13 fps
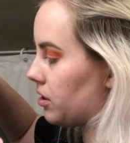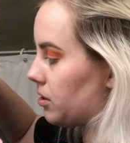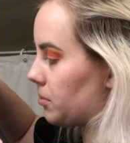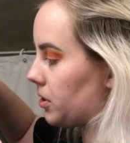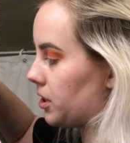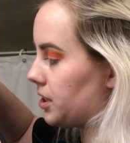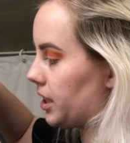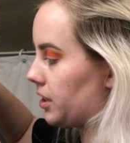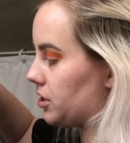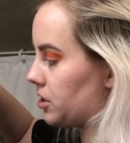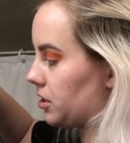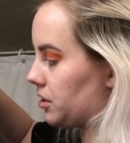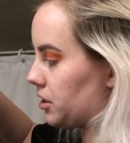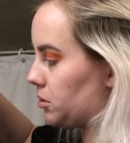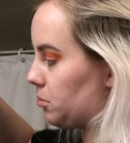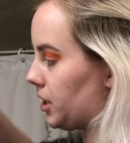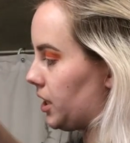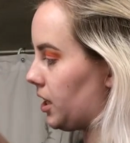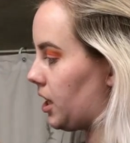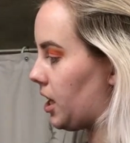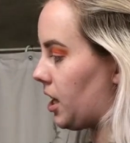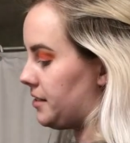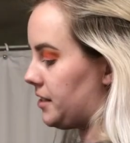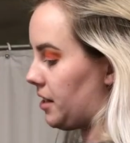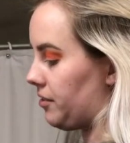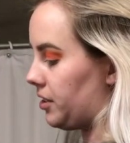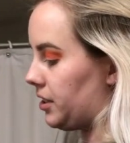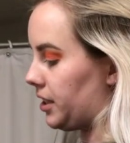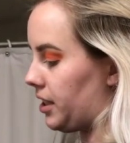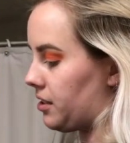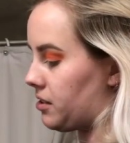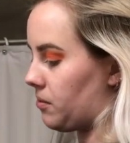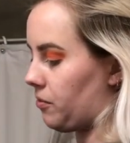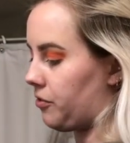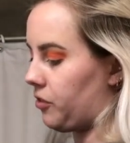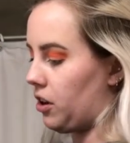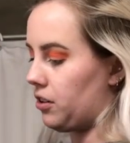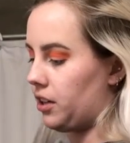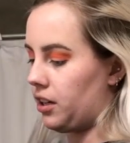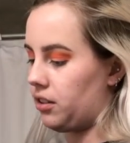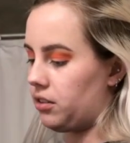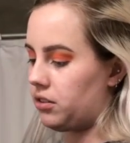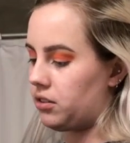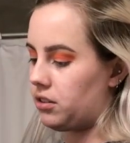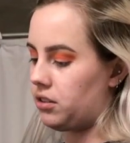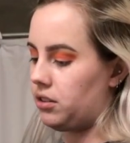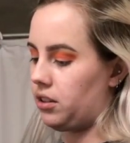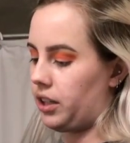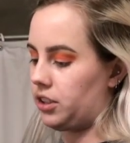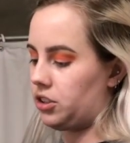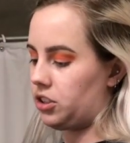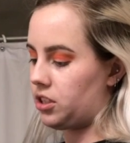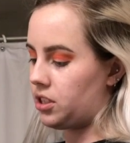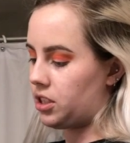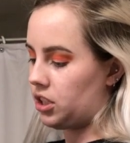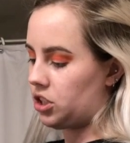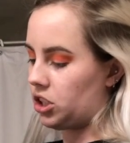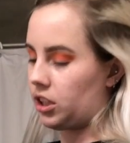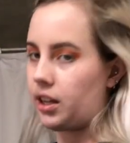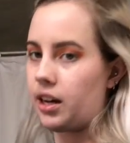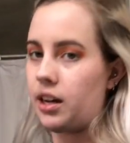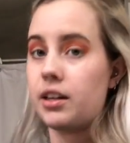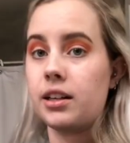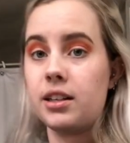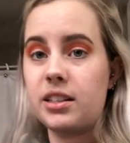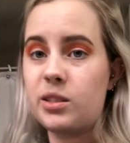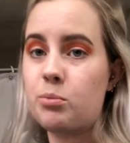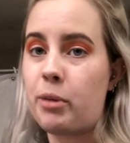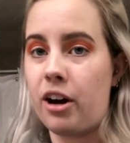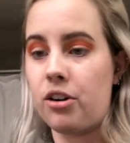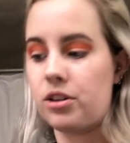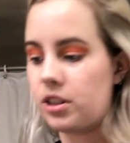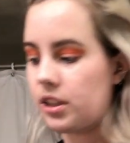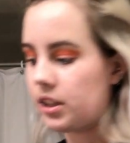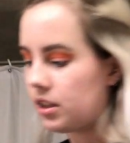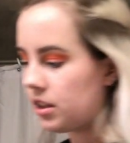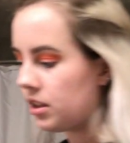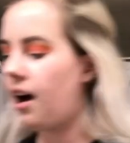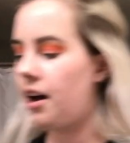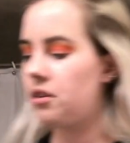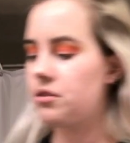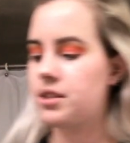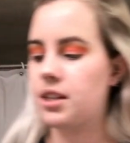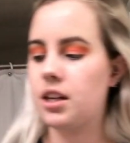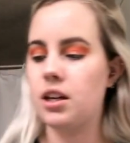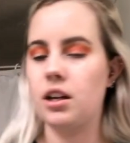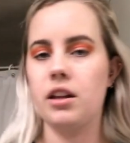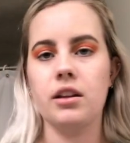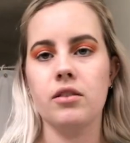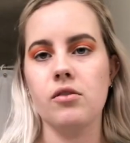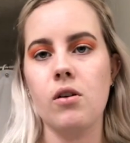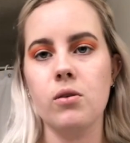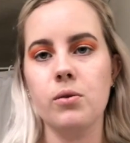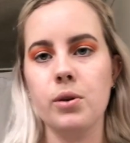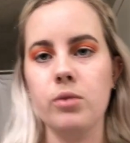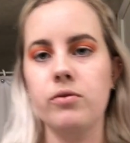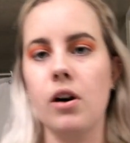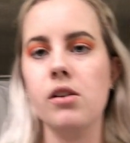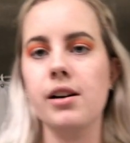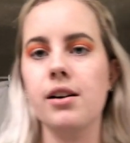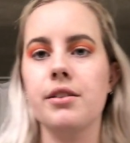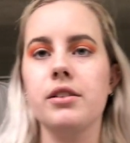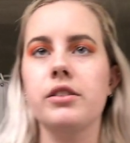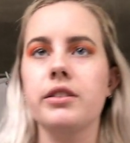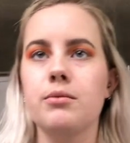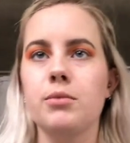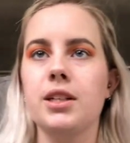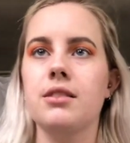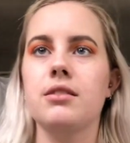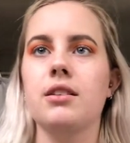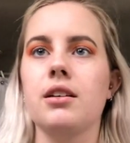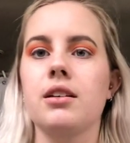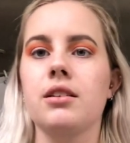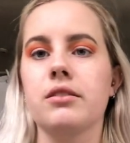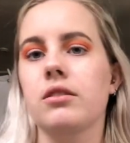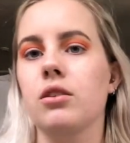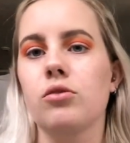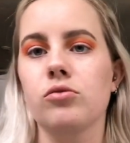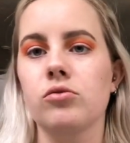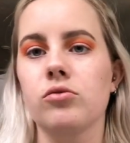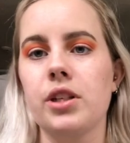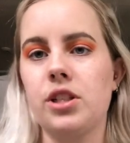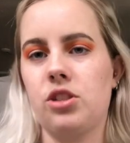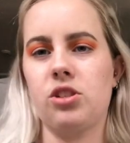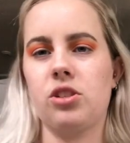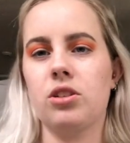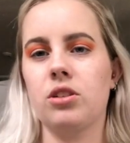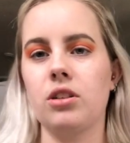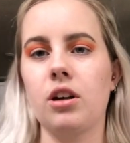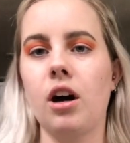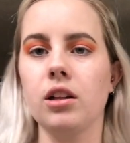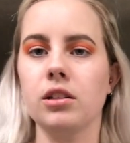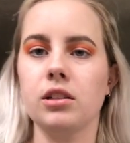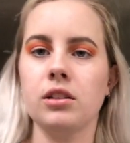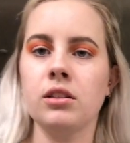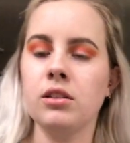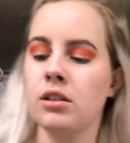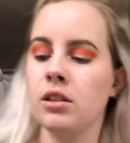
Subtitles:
I'm gonna take just a little bit. Definitely got some fallout. Like just touching that, it is powdery. I don't see anything wrong with fallout. That just means that it's a rich color.